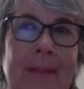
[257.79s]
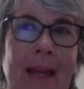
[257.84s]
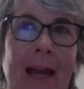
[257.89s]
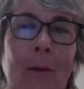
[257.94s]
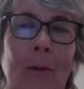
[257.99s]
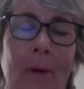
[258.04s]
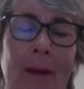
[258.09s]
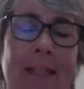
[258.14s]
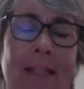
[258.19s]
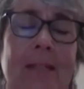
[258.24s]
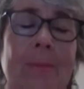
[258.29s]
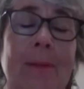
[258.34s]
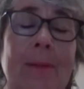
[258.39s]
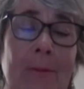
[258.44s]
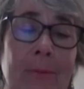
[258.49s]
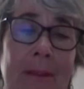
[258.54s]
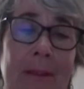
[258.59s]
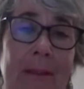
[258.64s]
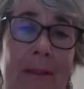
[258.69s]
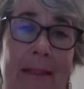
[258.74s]
wanted to be
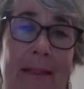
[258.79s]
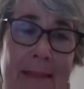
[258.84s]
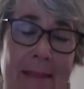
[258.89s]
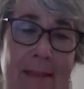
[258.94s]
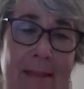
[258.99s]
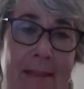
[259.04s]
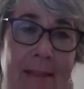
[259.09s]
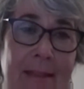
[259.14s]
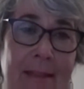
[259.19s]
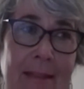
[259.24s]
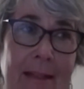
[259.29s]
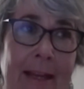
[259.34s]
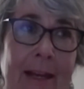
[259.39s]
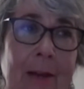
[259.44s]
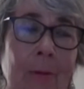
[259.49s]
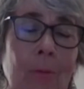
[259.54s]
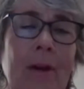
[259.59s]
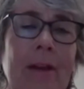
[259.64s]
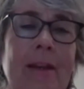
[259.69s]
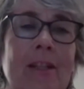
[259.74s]
realistic and
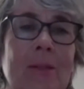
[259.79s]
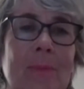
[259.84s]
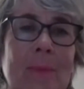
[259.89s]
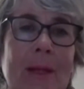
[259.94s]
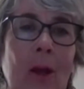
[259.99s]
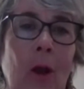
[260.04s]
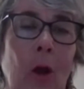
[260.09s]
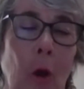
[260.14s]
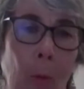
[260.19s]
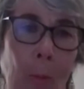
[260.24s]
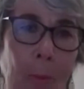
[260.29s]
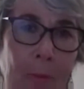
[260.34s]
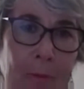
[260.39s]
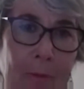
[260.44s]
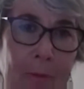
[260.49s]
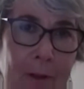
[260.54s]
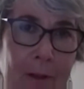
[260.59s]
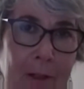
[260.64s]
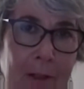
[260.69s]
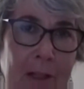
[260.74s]
I wanted to be
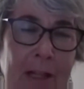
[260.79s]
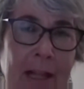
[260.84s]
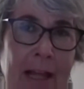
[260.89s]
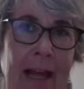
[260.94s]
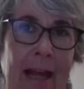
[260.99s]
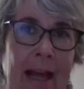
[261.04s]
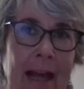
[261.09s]
hopeful.